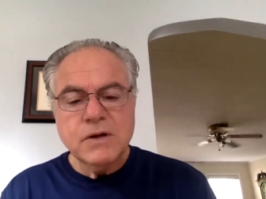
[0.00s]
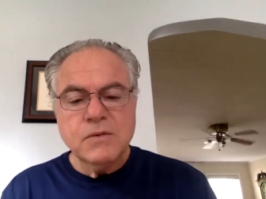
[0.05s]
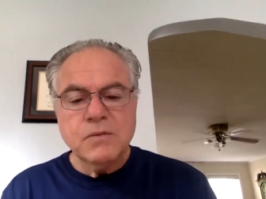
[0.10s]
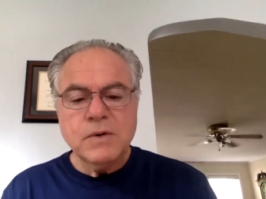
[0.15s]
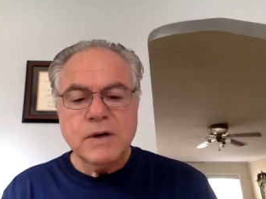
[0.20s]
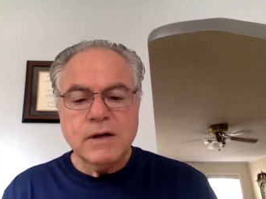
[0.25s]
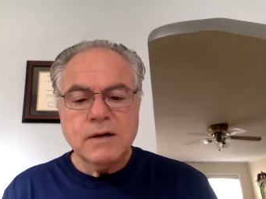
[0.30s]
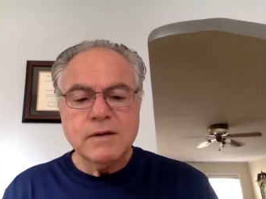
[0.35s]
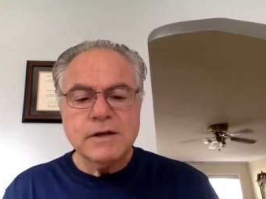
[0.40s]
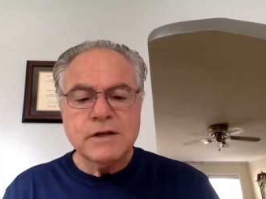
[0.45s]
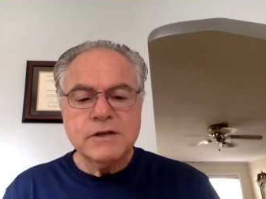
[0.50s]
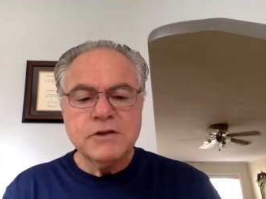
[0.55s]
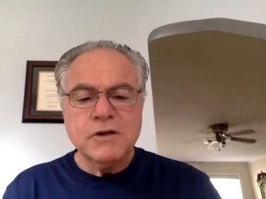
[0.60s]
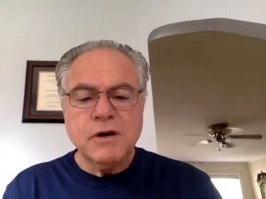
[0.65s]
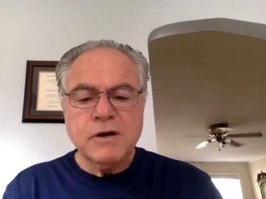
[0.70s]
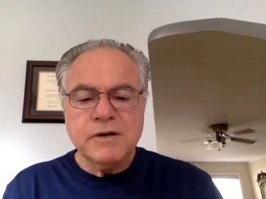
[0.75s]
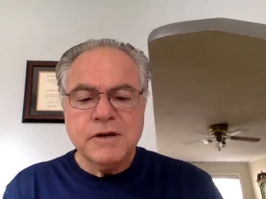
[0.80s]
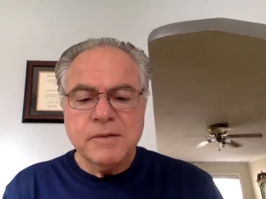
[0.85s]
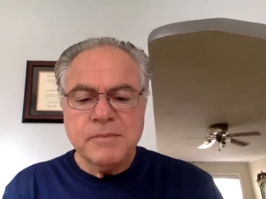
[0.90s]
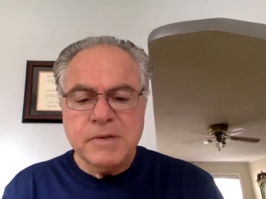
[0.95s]
Well, it
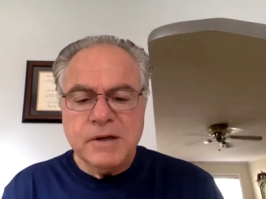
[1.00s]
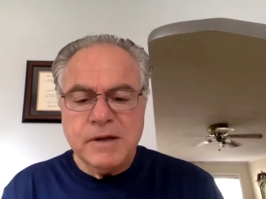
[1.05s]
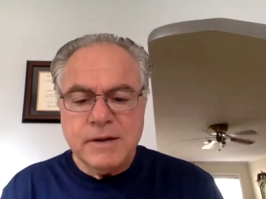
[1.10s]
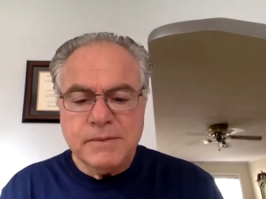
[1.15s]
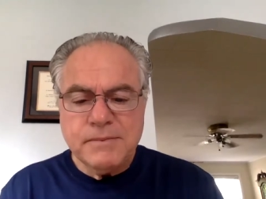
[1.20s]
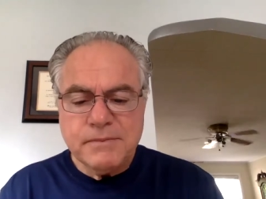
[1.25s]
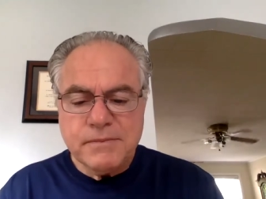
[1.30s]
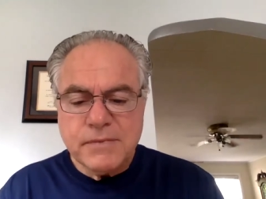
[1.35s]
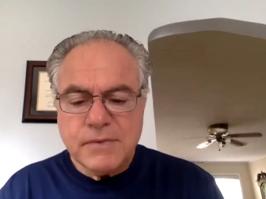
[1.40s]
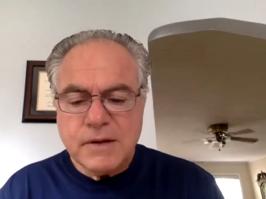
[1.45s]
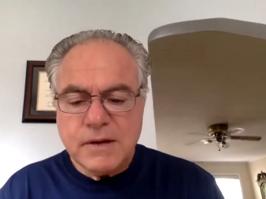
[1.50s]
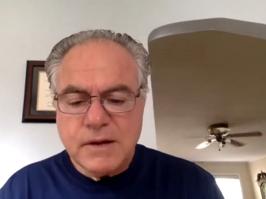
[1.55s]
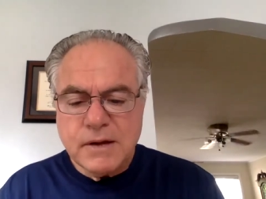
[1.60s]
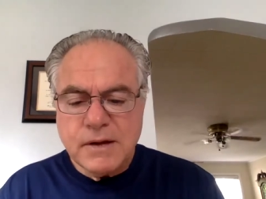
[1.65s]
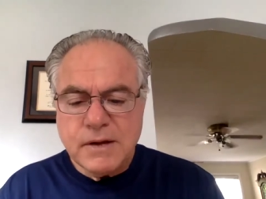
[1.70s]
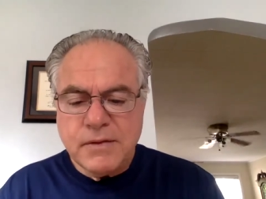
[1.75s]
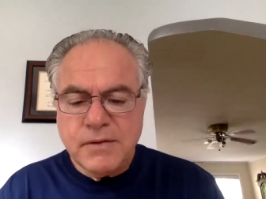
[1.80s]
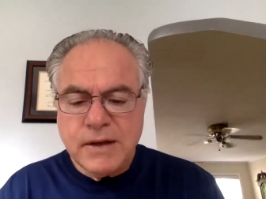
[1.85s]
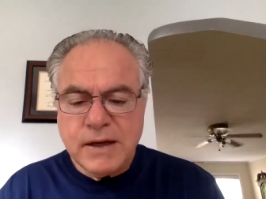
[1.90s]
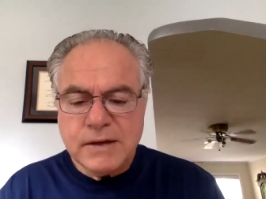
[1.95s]
dawned on me
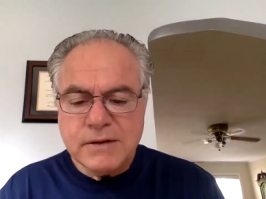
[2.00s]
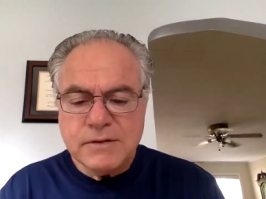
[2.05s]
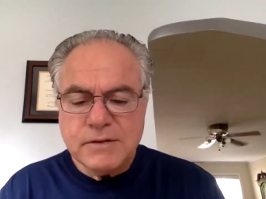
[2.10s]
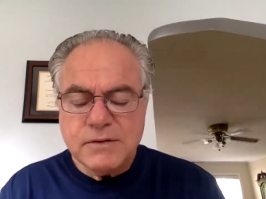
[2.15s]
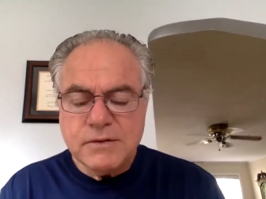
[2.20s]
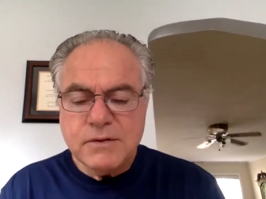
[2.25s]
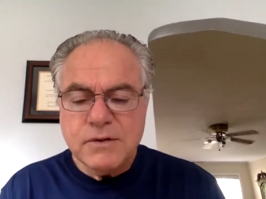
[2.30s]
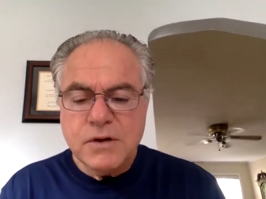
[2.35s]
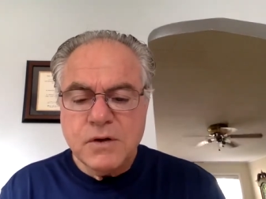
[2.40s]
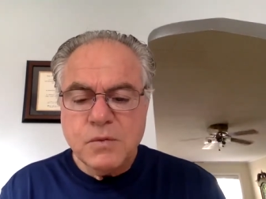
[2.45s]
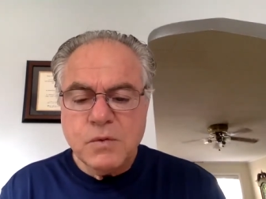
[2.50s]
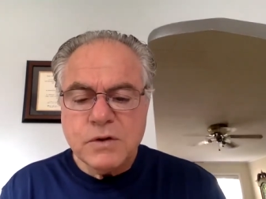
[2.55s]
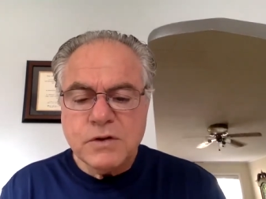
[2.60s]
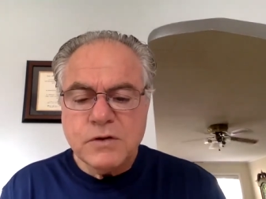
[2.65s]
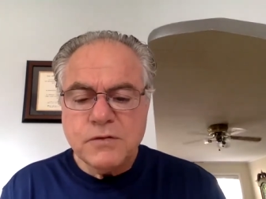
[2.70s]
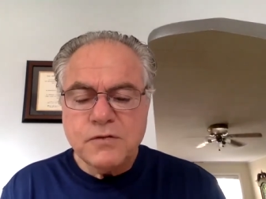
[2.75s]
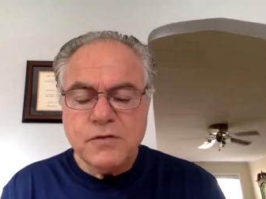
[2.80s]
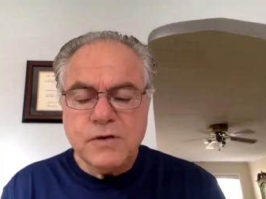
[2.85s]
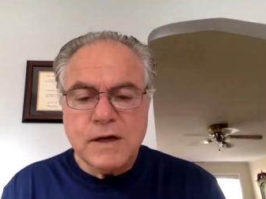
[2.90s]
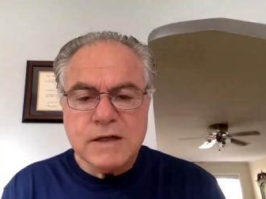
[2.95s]
that what
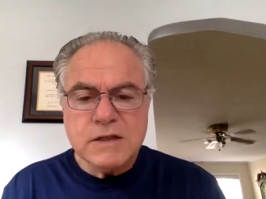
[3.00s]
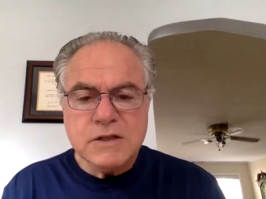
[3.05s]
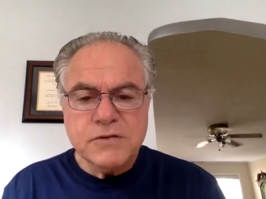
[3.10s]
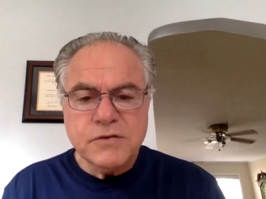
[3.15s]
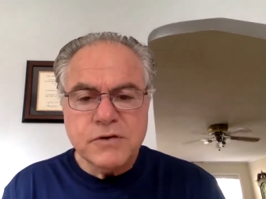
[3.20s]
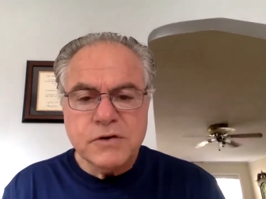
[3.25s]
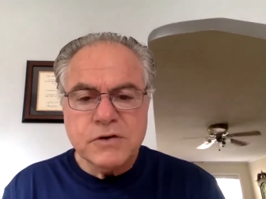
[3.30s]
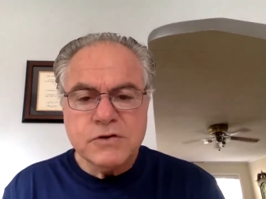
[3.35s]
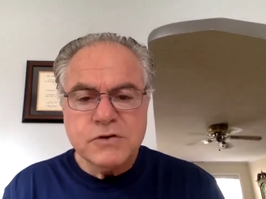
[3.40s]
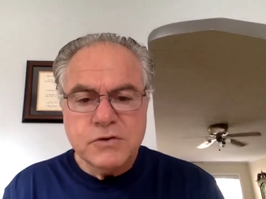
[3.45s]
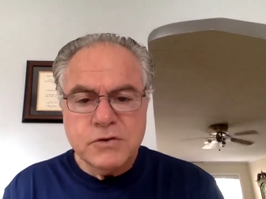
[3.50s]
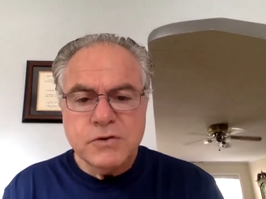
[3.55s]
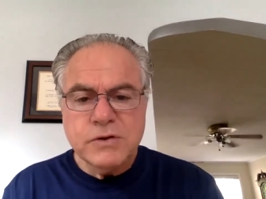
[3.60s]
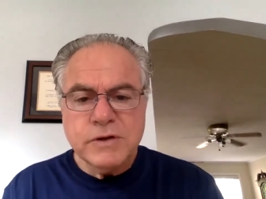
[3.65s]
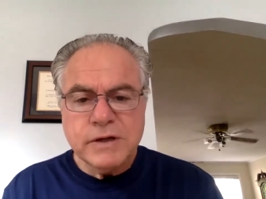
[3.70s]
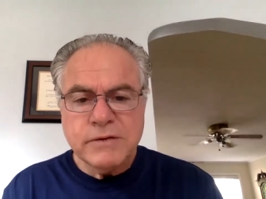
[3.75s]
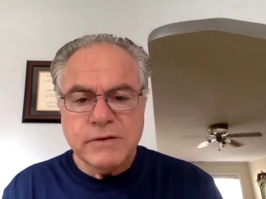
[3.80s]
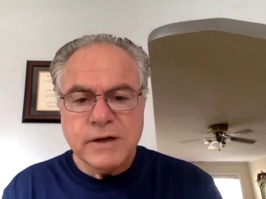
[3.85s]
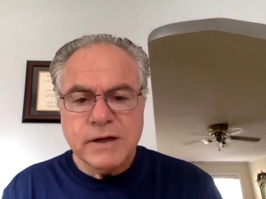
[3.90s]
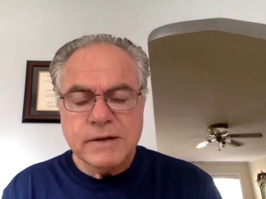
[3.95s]
the philosopher is
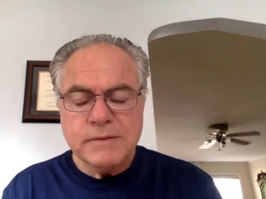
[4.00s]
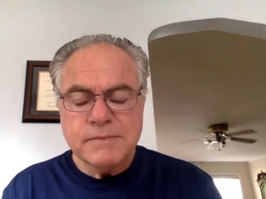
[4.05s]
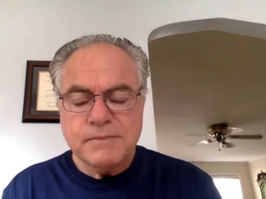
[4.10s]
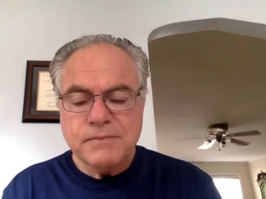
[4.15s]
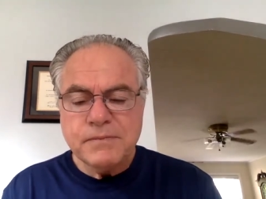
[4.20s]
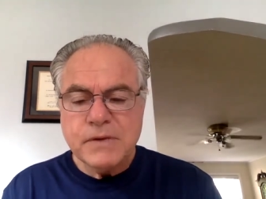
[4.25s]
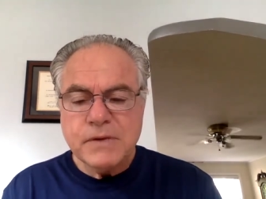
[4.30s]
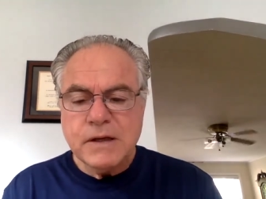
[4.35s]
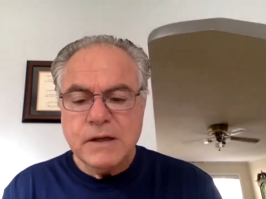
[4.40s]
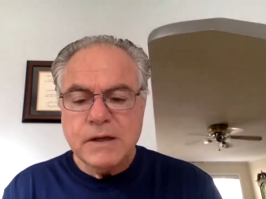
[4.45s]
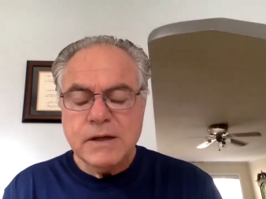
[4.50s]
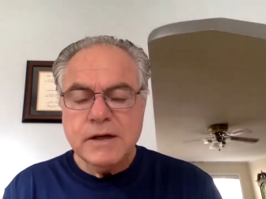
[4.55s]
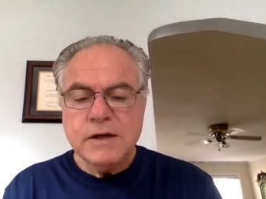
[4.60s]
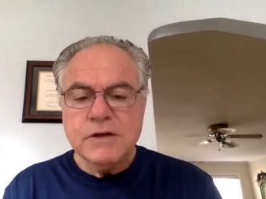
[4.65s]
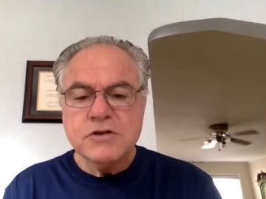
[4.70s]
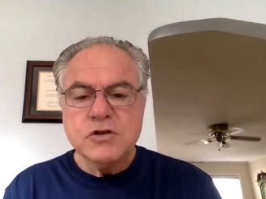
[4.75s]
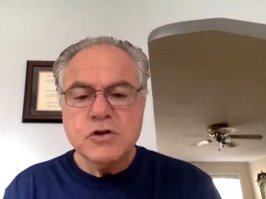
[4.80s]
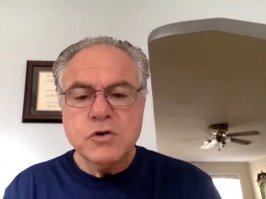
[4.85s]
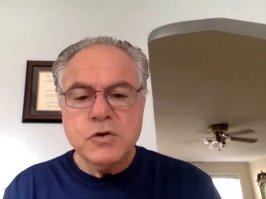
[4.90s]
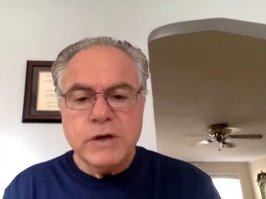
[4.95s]
doing then
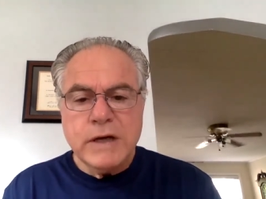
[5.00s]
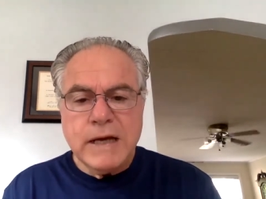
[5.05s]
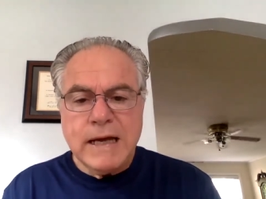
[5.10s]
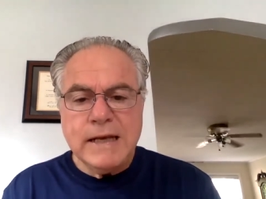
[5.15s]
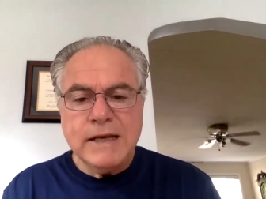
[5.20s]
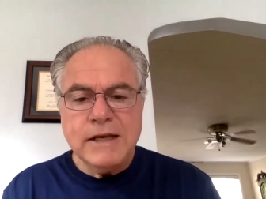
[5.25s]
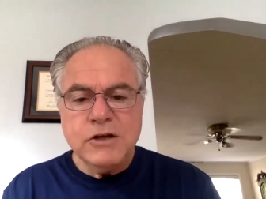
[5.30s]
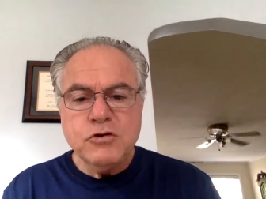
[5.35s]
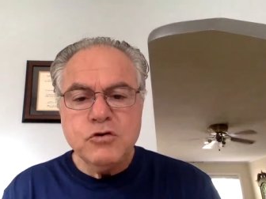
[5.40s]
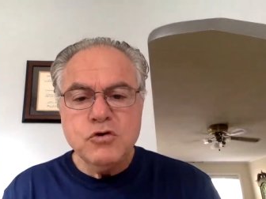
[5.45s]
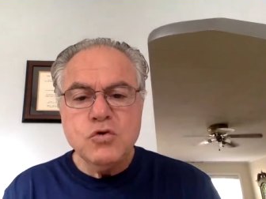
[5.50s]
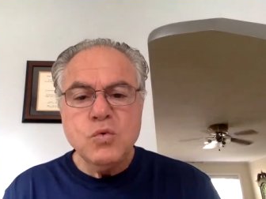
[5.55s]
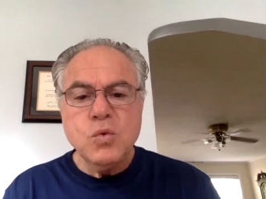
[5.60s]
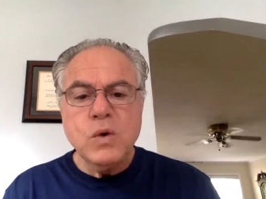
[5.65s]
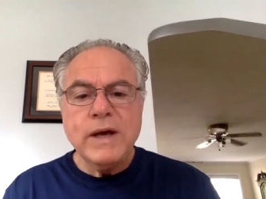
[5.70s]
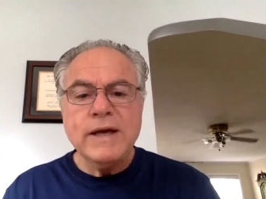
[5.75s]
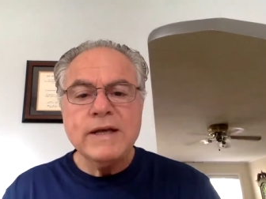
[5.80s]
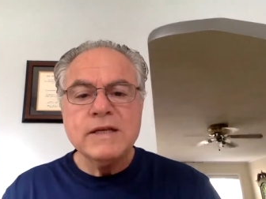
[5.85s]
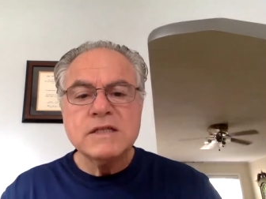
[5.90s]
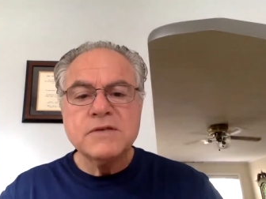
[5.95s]
is creating new
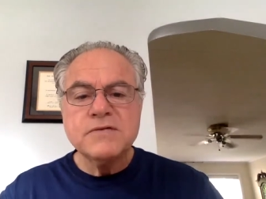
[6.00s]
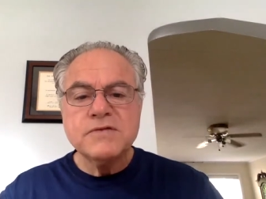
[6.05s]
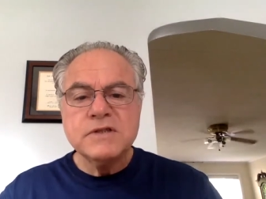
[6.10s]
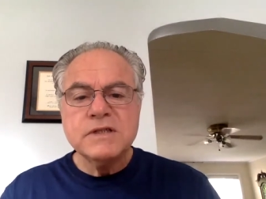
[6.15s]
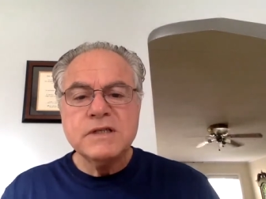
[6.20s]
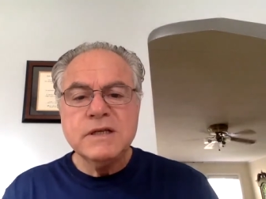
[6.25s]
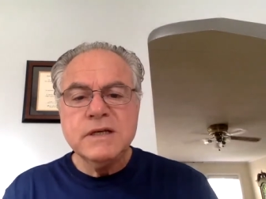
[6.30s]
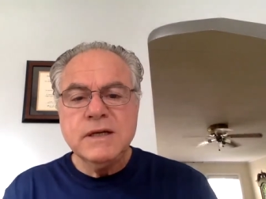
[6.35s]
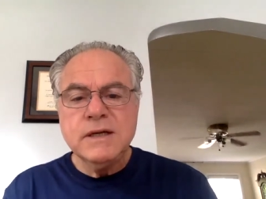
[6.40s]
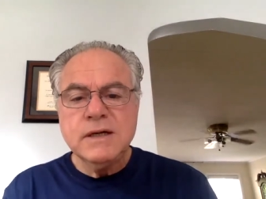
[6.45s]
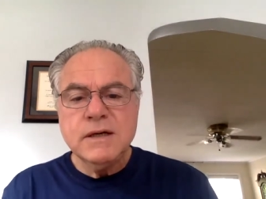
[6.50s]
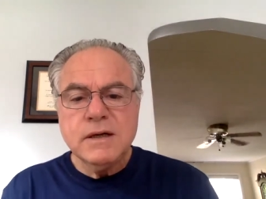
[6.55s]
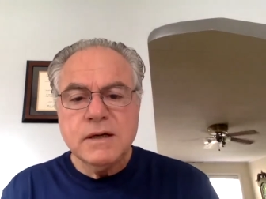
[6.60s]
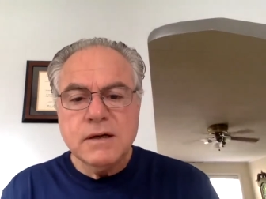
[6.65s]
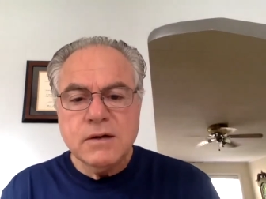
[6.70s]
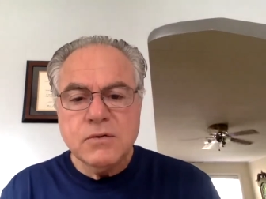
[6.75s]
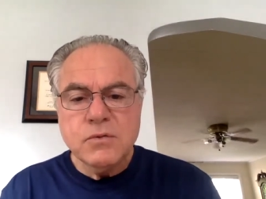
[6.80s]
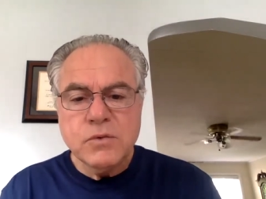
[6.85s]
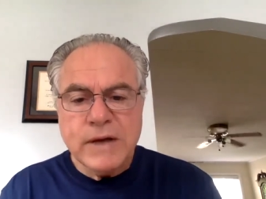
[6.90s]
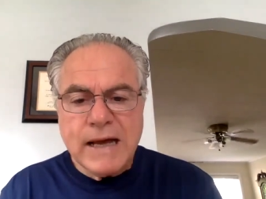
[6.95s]
ways of seeing
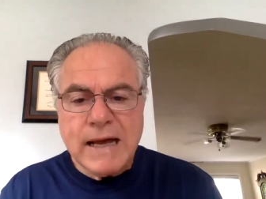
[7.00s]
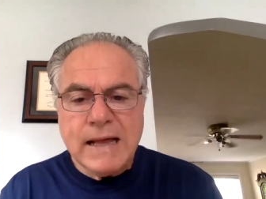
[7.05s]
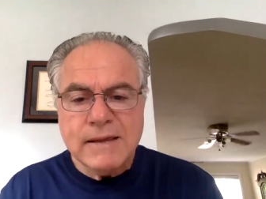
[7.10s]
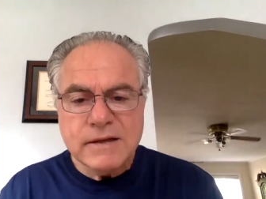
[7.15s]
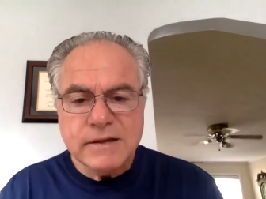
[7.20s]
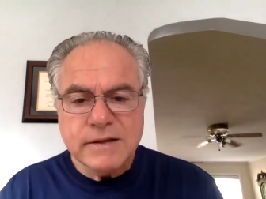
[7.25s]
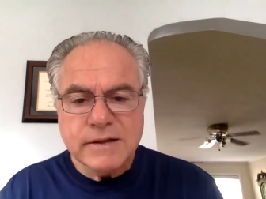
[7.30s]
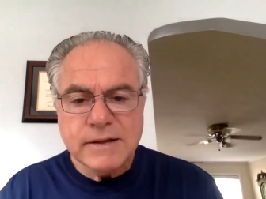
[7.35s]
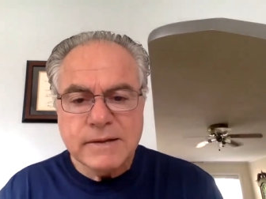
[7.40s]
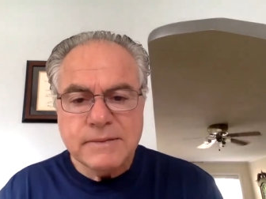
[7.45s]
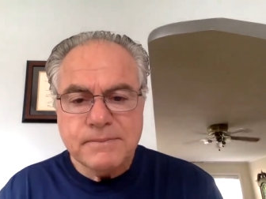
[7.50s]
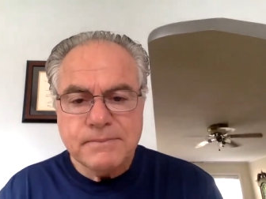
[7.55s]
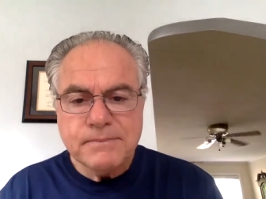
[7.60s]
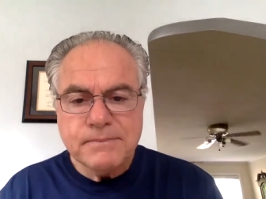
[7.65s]
reality.